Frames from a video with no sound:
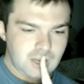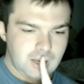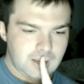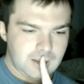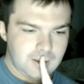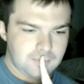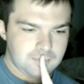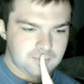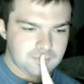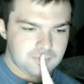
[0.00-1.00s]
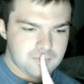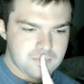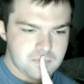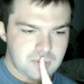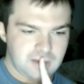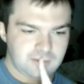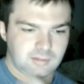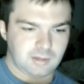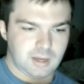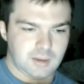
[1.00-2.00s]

but